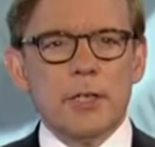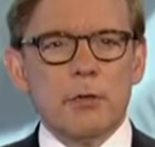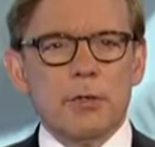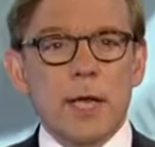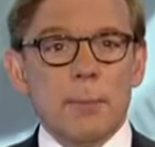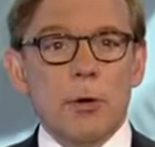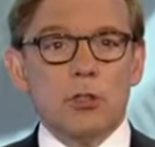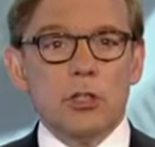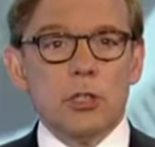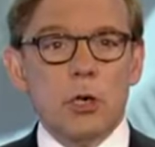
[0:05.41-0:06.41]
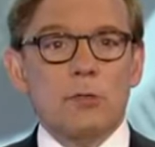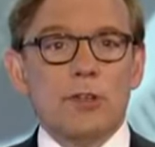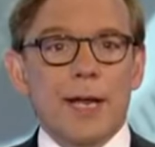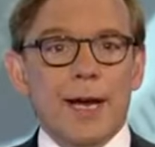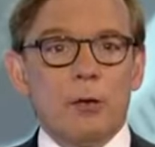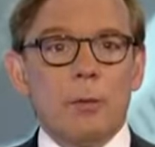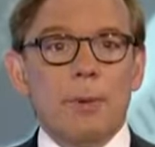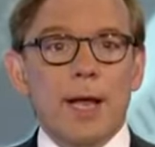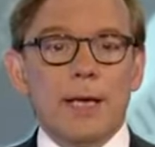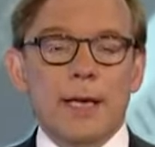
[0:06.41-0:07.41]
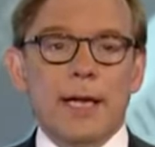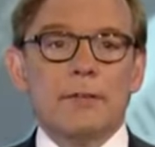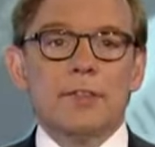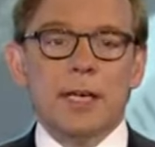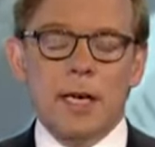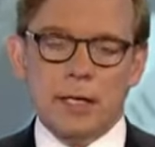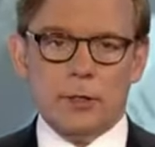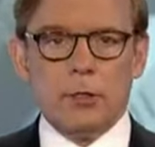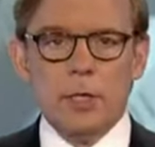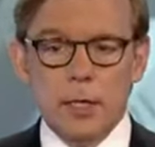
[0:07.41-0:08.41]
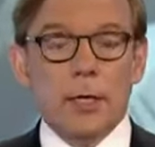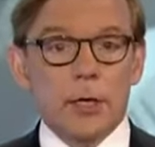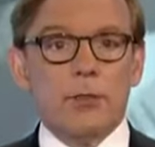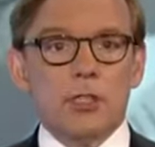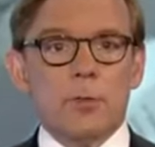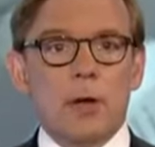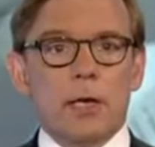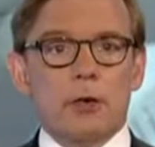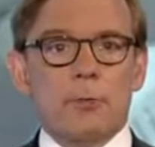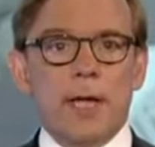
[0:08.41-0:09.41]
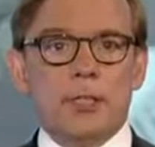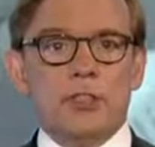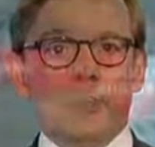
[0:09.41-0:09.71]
over that Persian Gulf and Arab blockade of Qatar. You know, the small Arab nation's